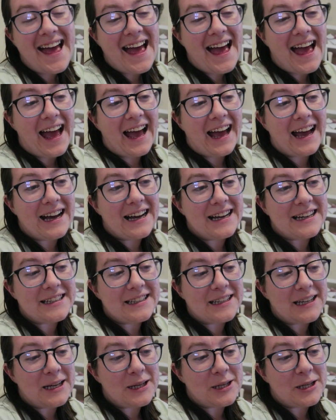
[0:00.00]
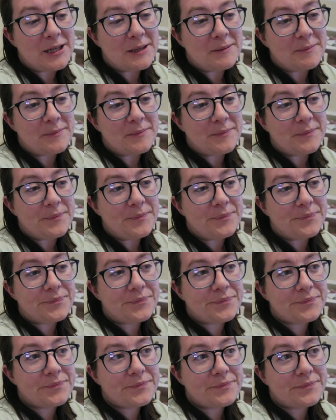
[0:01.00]
And
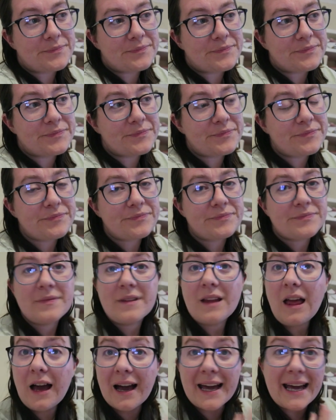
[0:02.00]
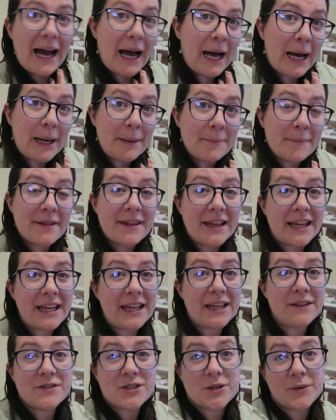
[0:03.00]
I am thinking
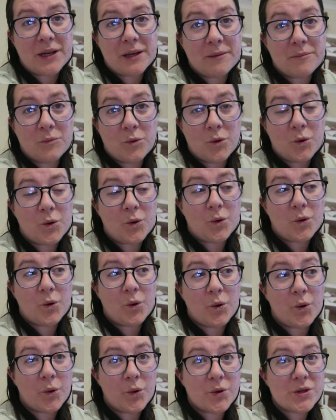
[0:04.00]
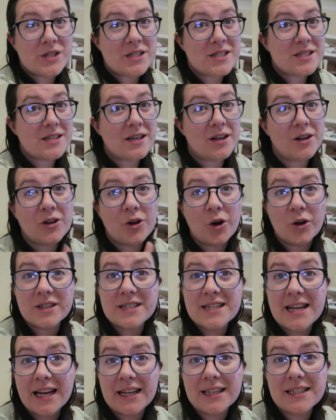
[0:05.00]
of doing more horse
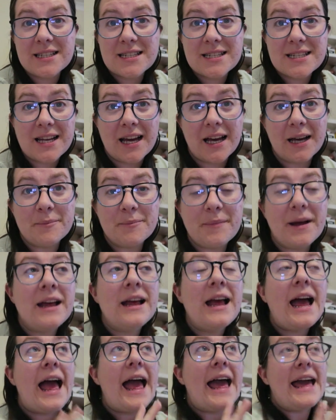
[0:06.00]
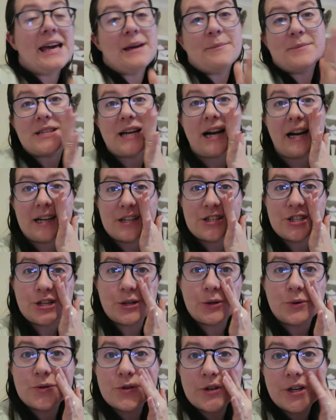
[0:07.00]
content aimed at
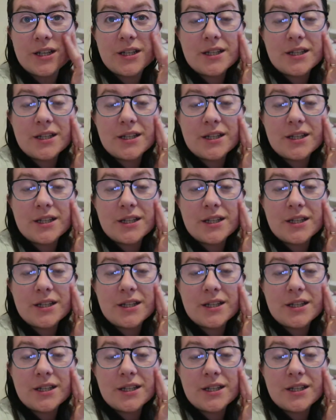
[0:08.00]
children.